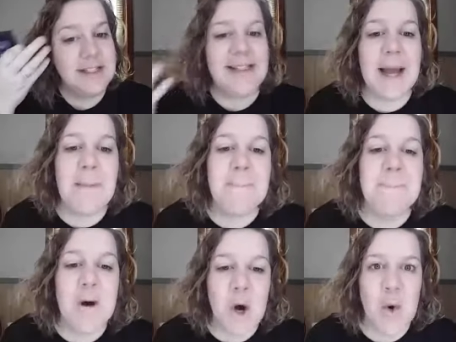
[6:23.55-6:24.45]

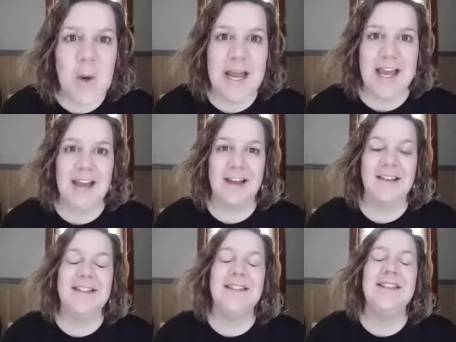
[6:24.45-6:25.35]
Zamboni.
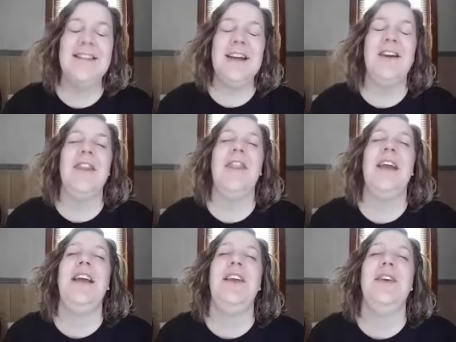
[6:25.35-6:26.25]
Sarah,
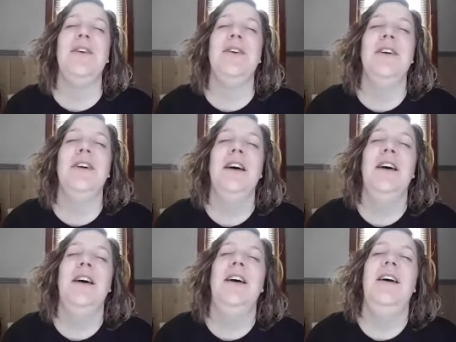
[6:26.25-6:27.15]
thank you.
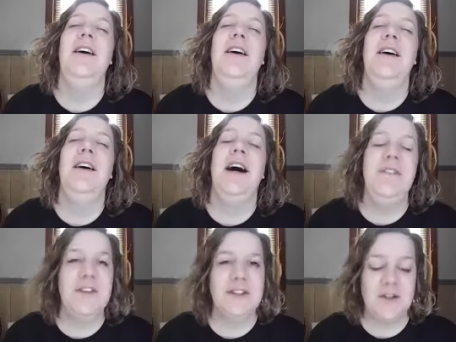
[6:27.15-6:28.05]
Oh, I
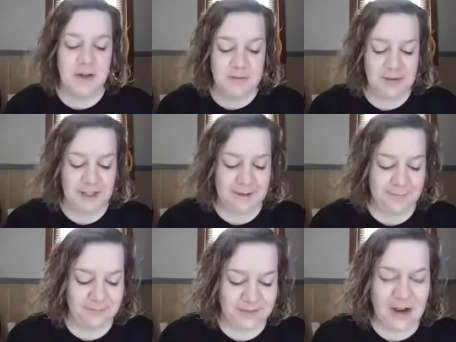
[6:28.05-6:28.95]
feel so complete.
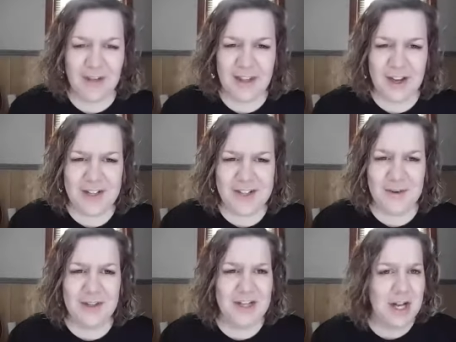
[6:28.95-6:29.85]
I really thought it
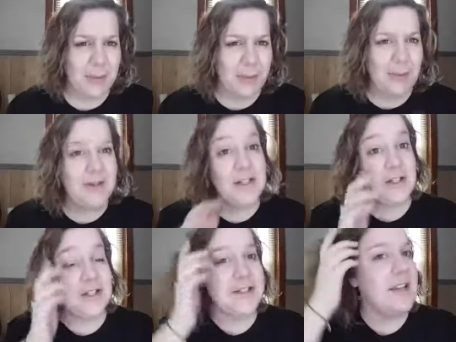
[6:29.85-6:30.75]
started with a G until
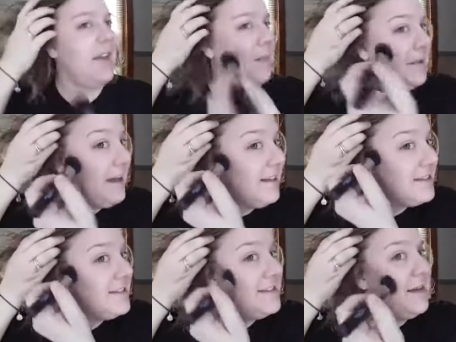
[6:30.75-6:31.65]
you just said that. But yes,
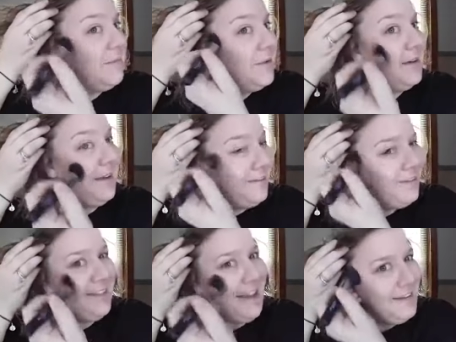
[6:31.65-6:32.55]
Zamboni.
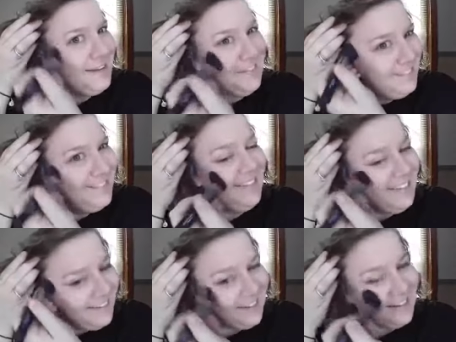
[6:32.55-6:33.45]
Thank you.
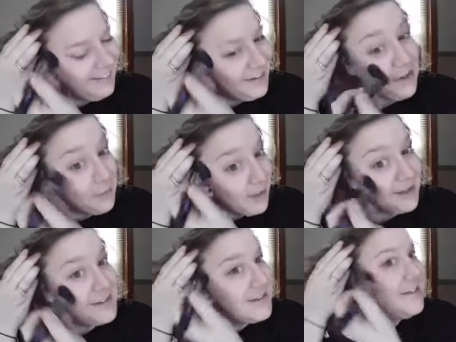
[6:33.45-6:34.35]
Oh, you're the
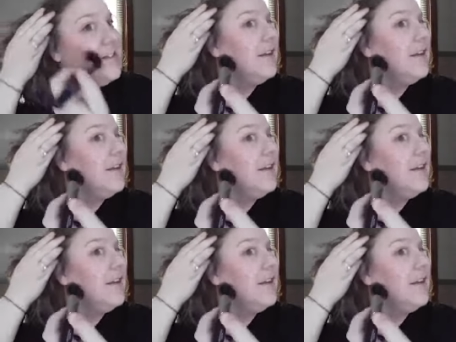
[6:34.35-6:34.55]
best.